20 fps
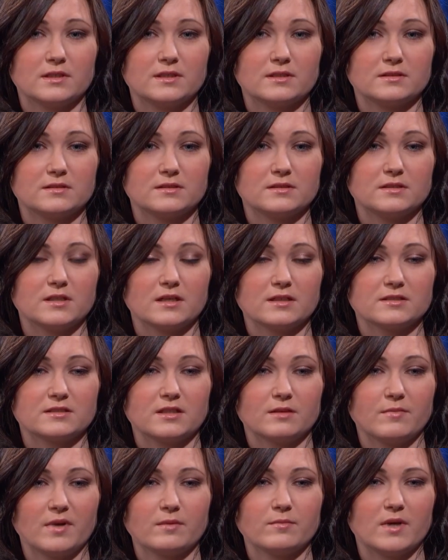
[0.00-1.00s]
and it sucks
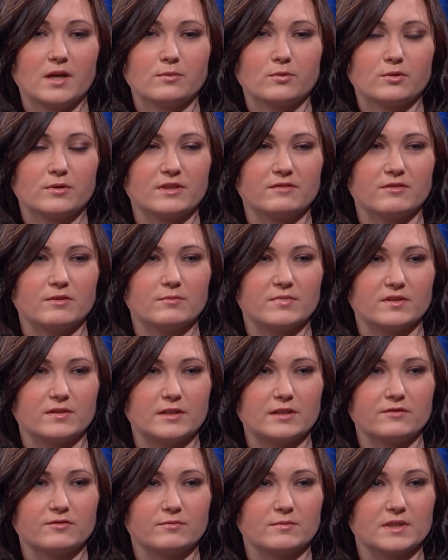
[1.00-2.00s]
that my mom won't even
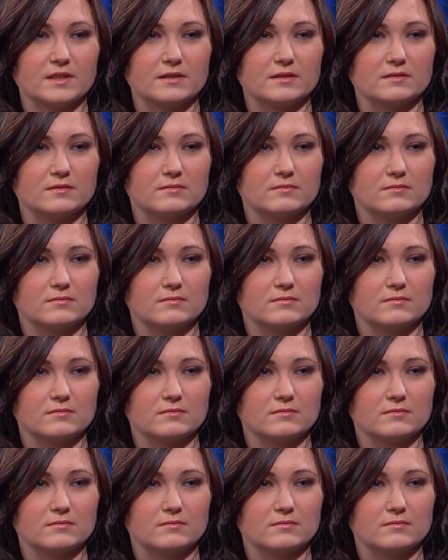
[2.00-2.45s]
believe me.